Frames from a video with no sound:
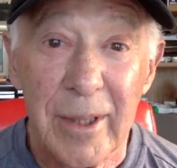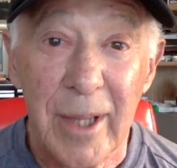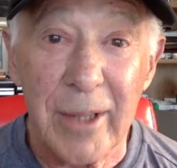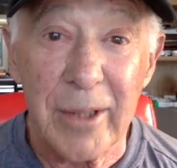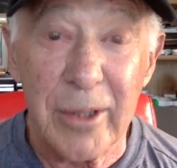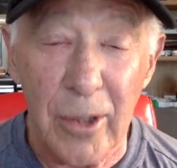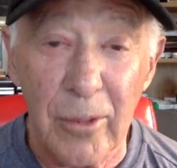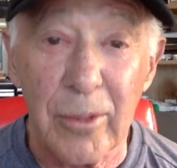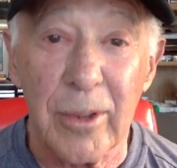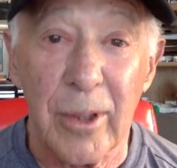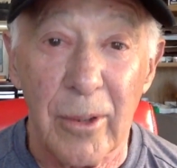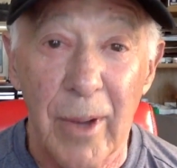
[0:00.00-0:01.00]
I
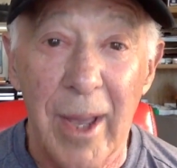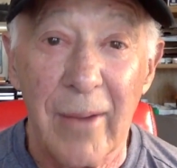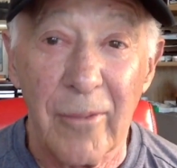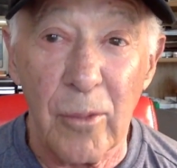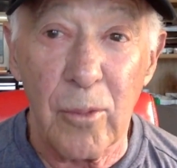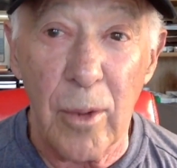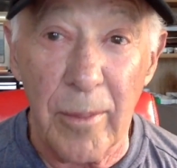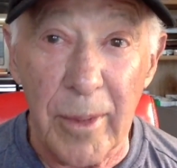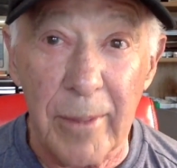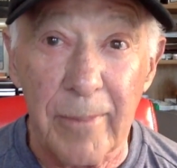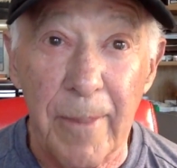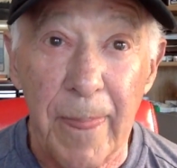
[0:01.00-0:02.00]
don't know. I have a
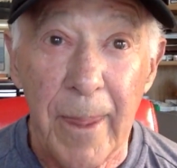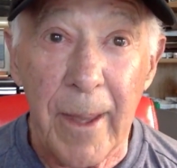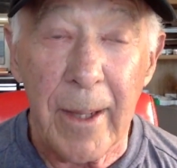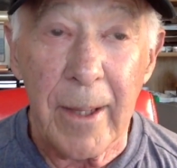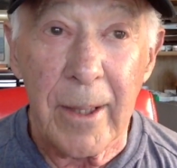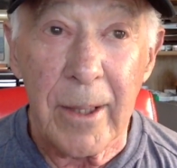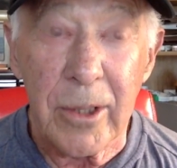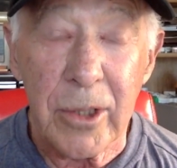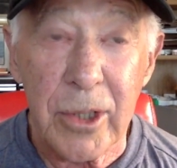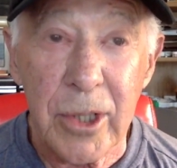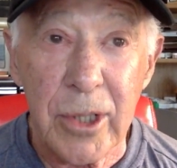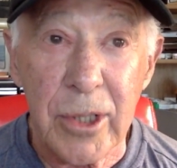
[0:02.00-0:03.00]
woman.
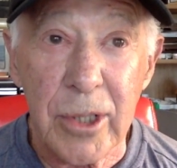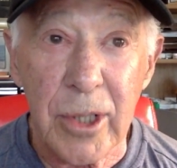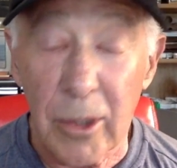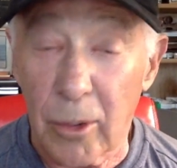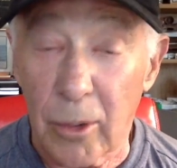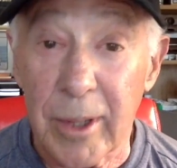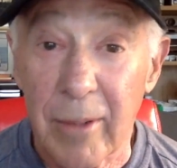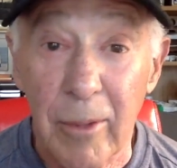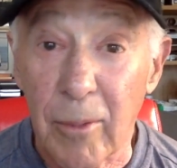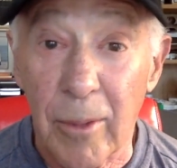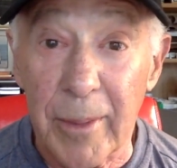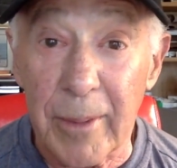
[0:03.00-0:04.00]
She's an ordinary
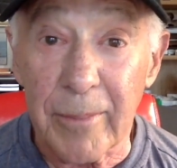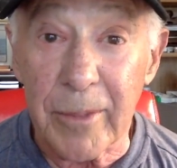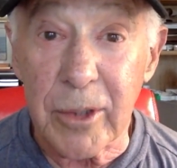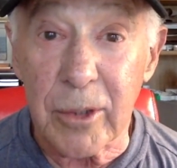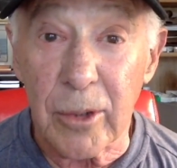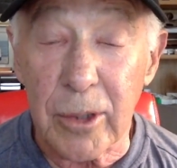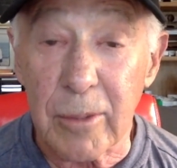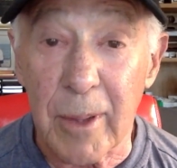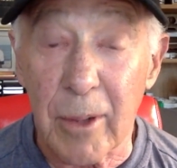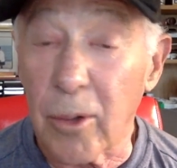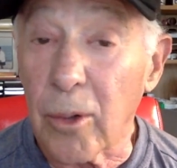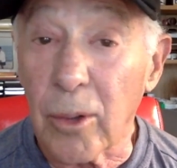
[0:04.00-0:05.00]
woman. She talks about
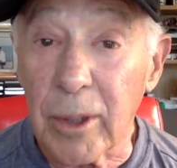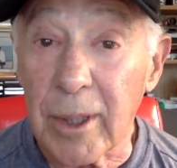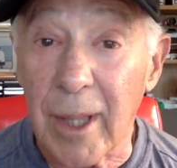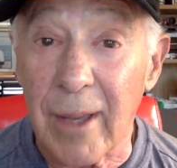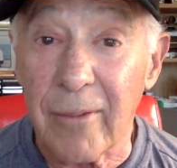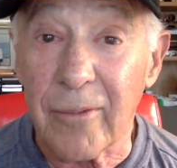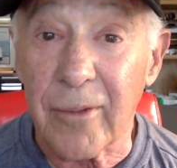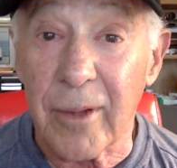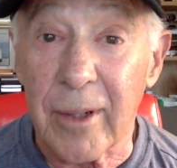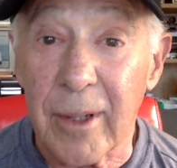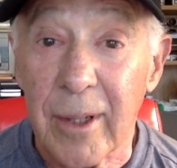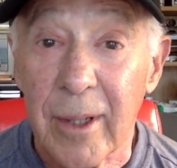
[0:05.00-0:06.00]
her early life
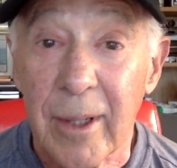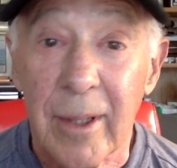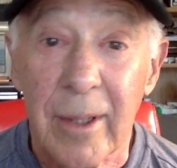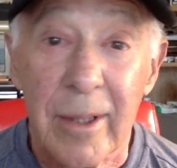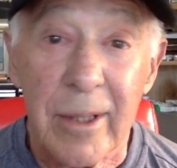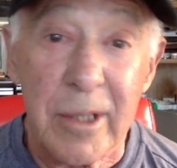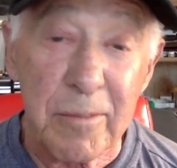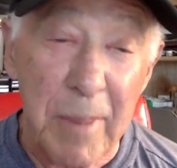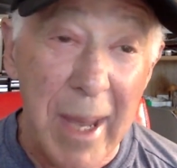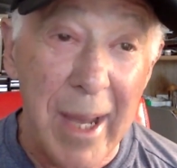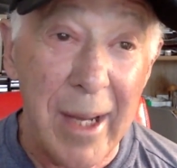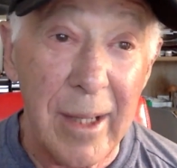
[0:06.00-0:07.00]
in
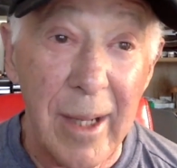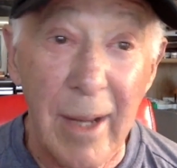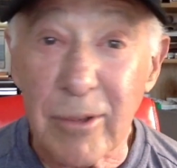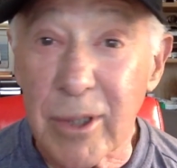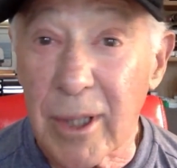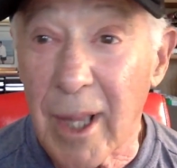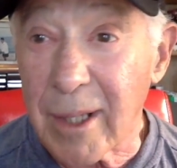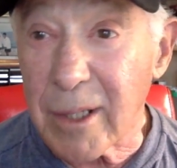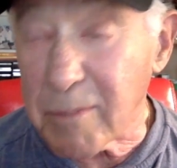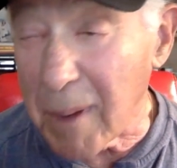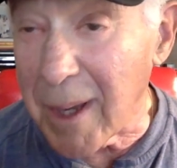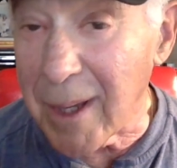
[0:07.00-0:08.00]
Spain and how she liked
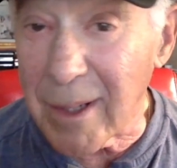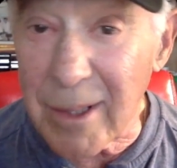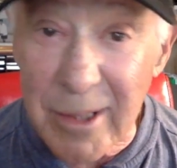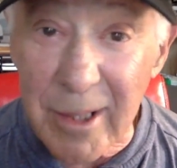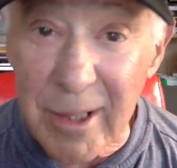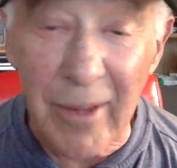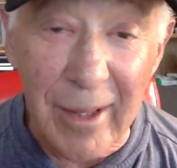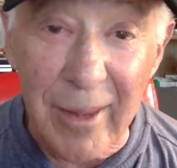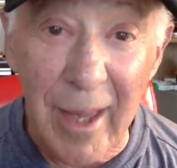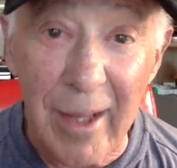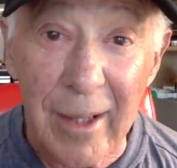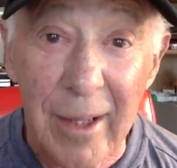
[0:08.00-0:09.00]
Spain and stuff like
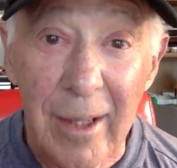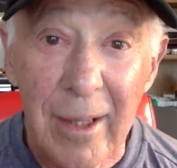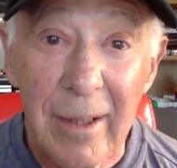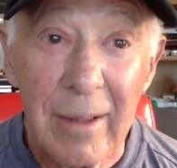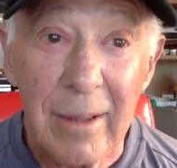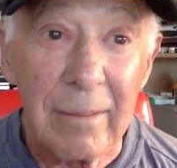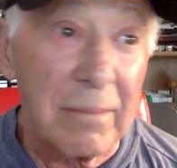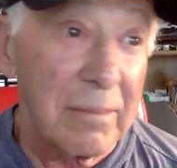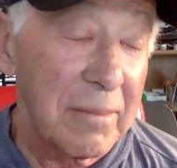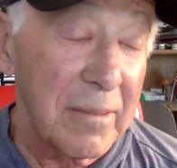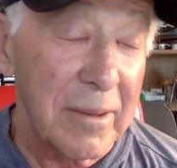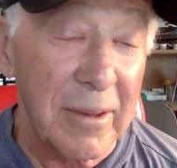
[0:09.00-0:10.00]
that.
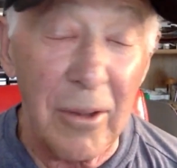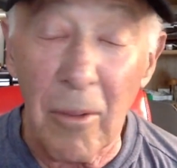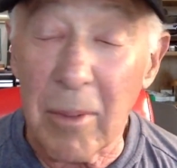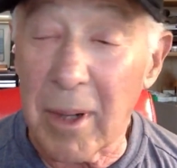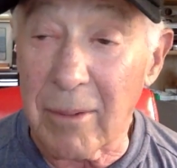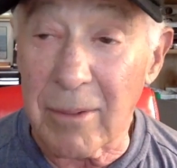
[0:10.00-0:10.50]
Nobody